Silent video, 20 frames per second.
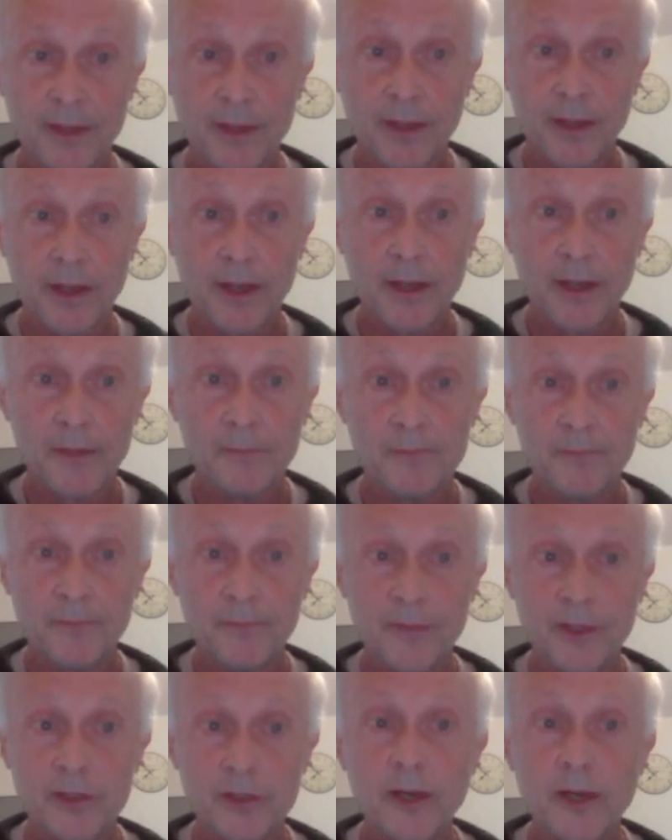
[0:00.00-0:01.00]

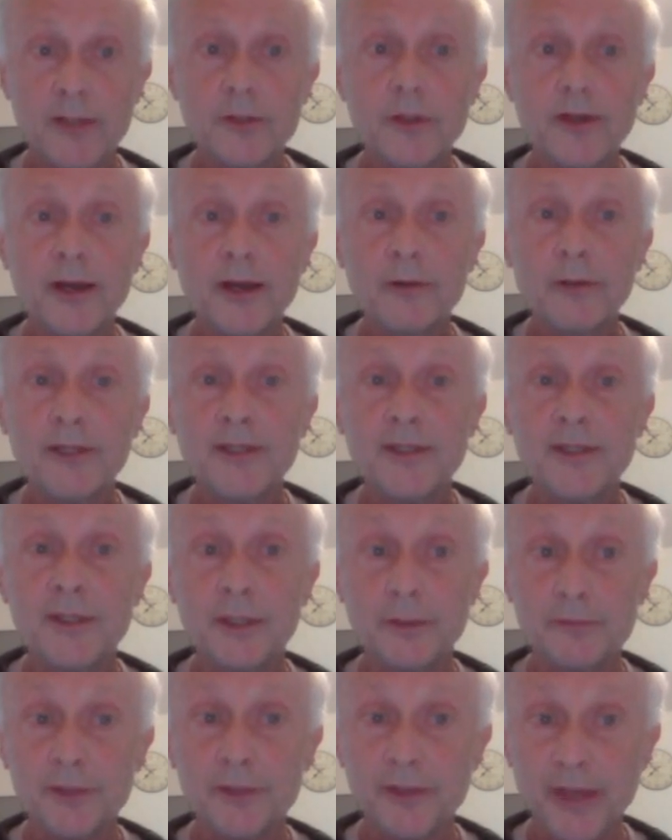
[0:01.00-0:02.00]
The granularity
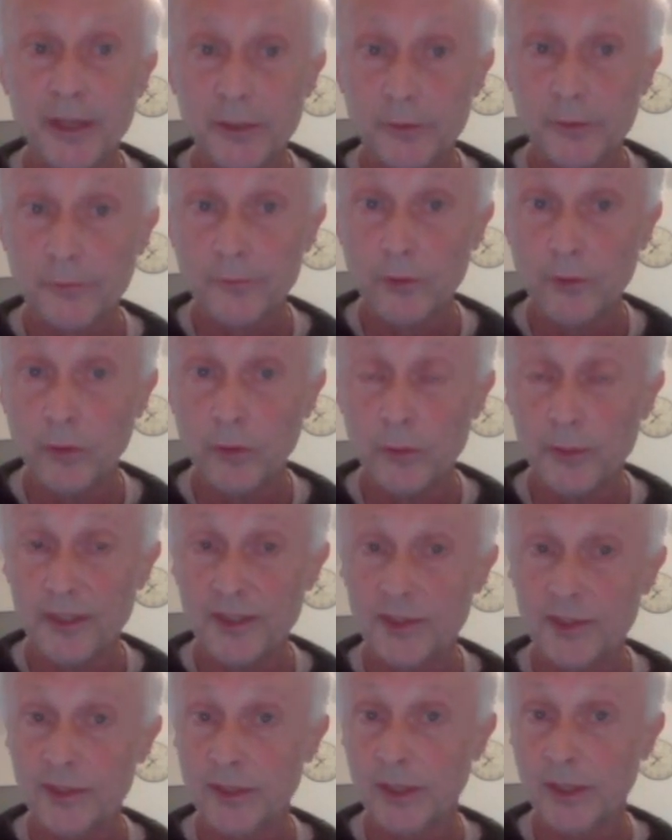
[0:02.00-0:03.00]
of the data flow
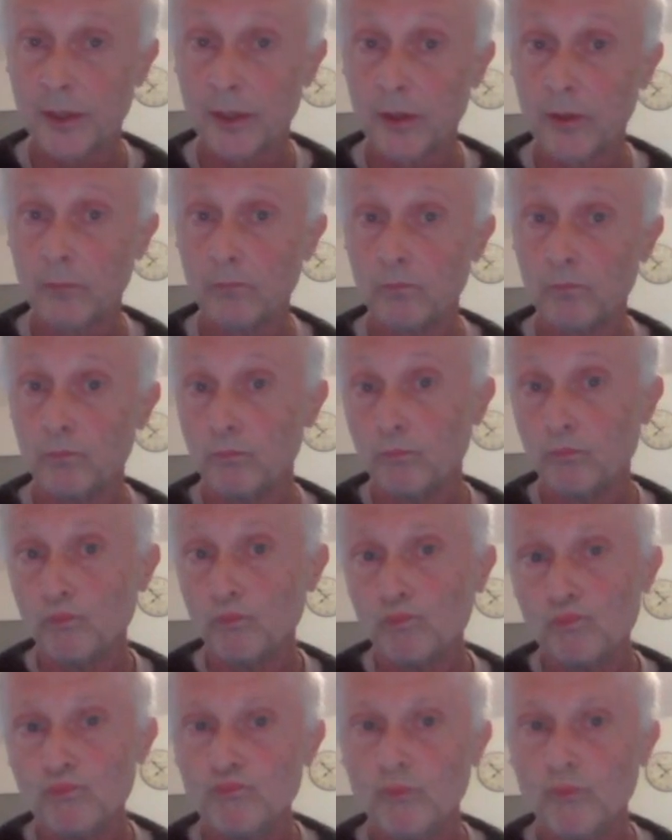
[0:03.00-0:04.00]
is,
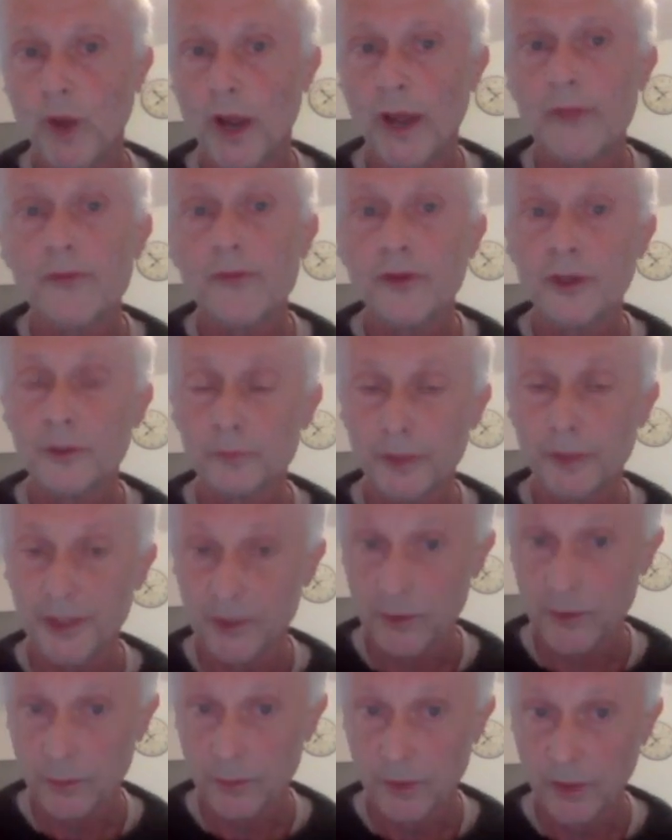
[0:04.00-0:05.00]
I think,
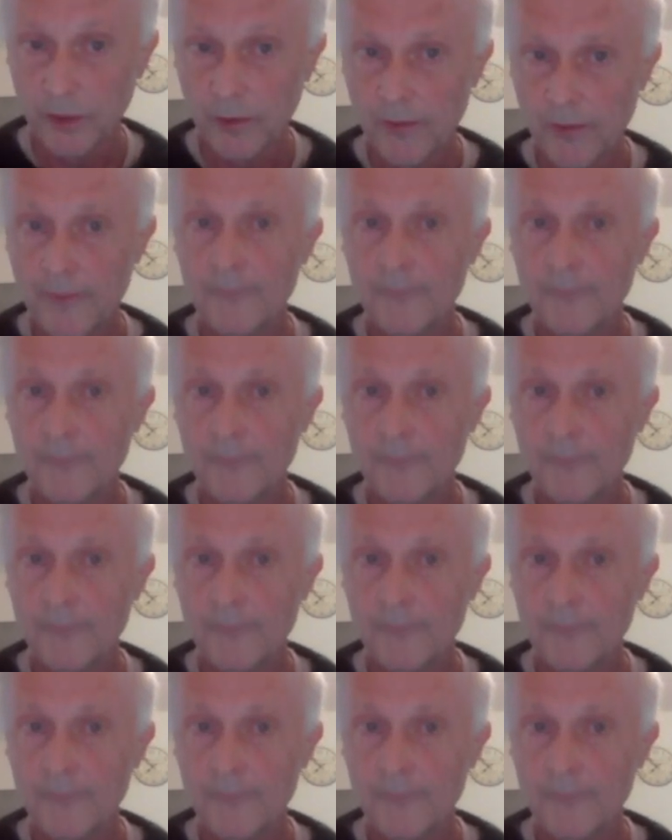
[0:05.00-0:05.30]
reasonable.